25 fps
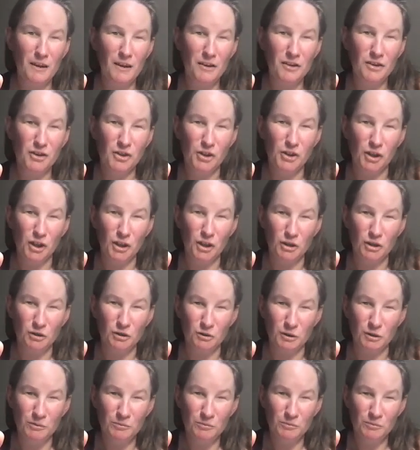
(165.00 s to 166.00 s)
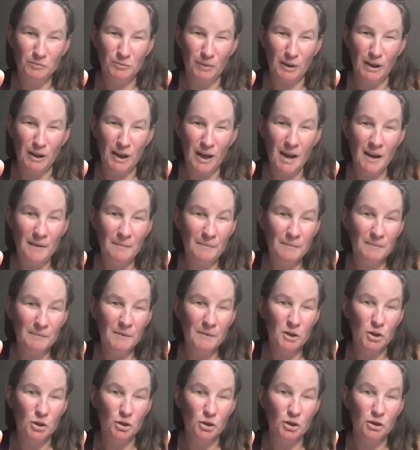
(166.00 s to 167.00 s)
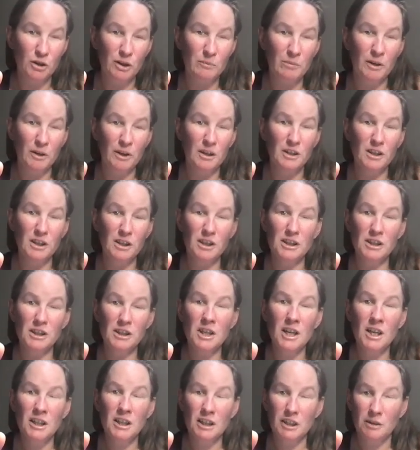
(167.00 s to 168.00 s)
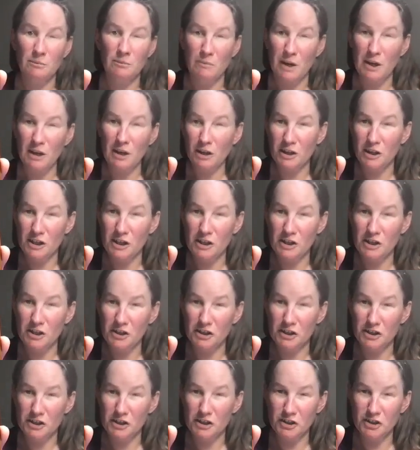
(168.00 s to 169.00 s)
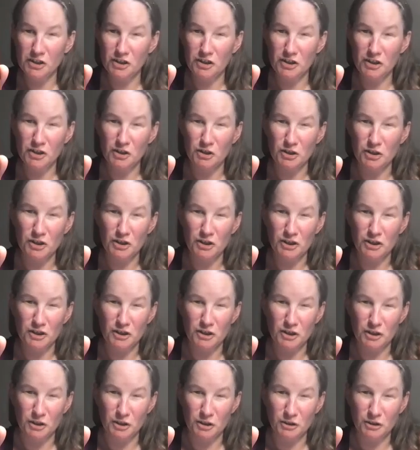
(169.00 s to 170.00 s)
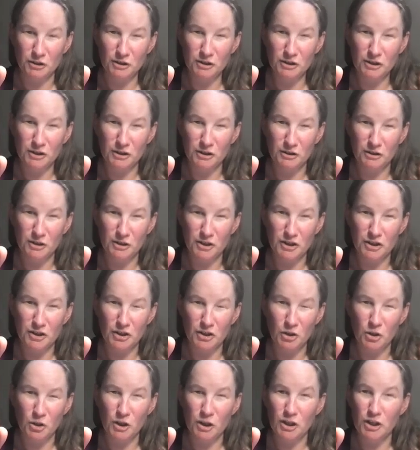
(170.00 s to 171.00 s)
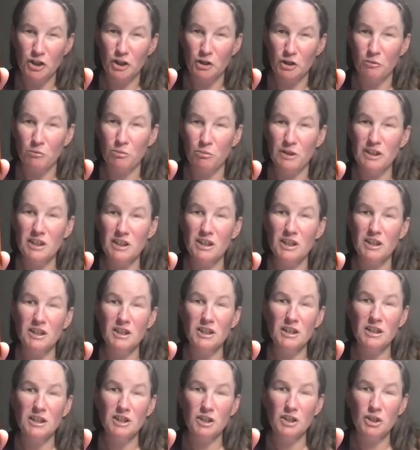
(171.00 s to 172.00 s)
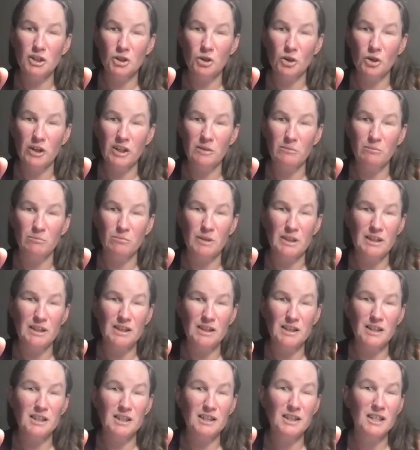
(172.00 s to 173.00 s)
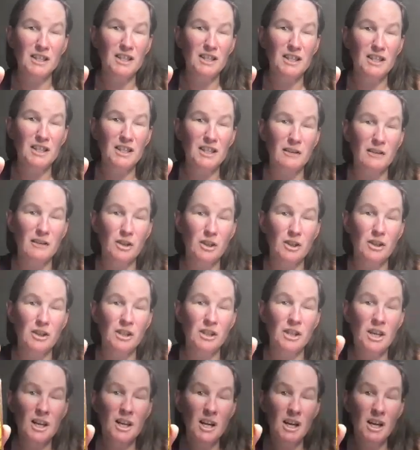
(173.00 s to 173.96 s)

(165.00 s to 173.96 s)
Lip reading: But yeah, choose the right partners. Make courageous decisions towards your goals, towards your business endeavors,